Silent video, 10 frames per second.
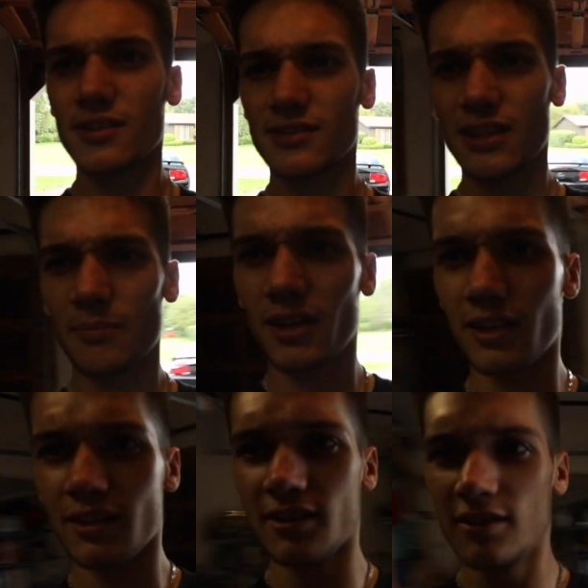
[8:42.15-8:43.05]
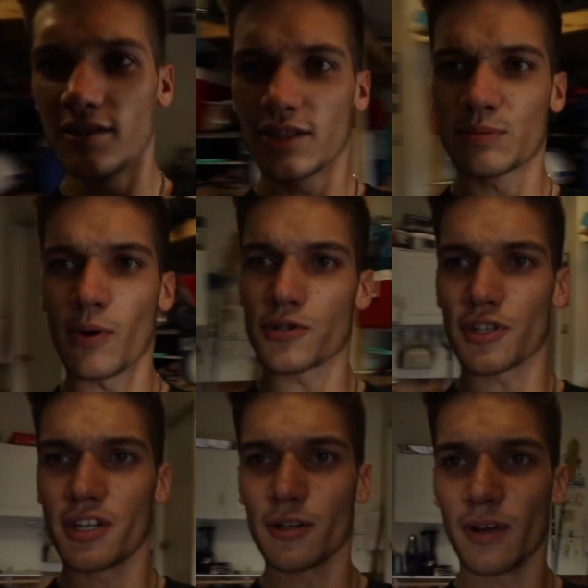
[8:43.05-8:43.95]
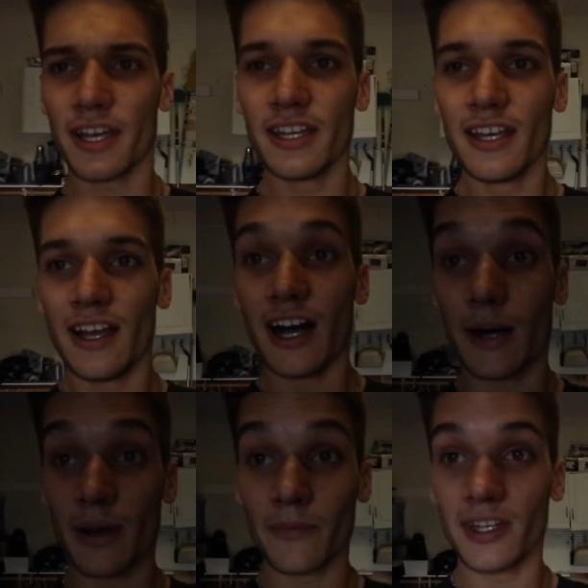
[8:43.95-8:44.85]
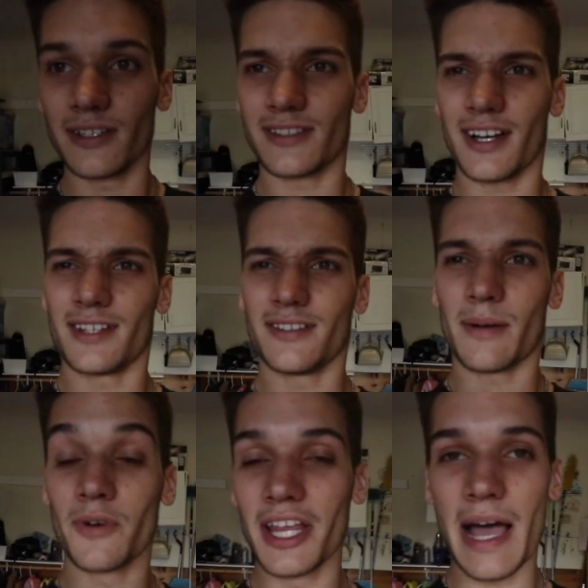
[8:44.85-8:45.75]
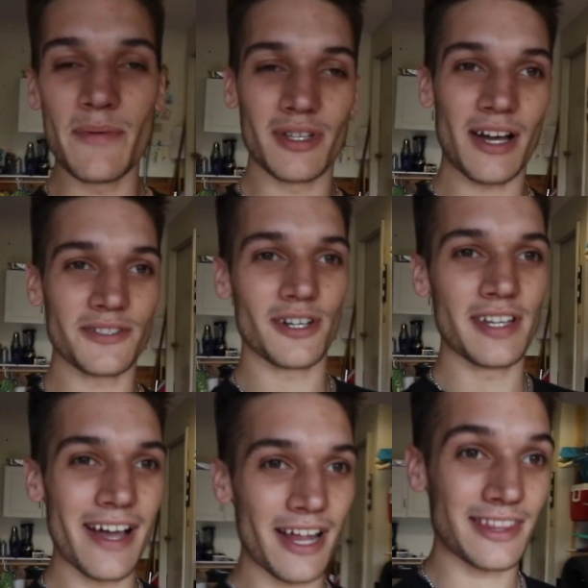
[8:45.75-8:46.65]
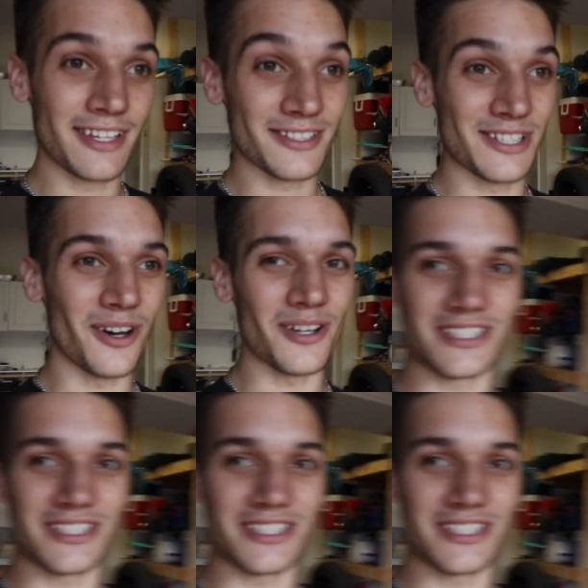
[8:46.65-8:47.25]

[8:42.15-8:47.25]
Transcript: set my exposure here, right? But I'm really happy with how it turned out. I think it looks good. Oh,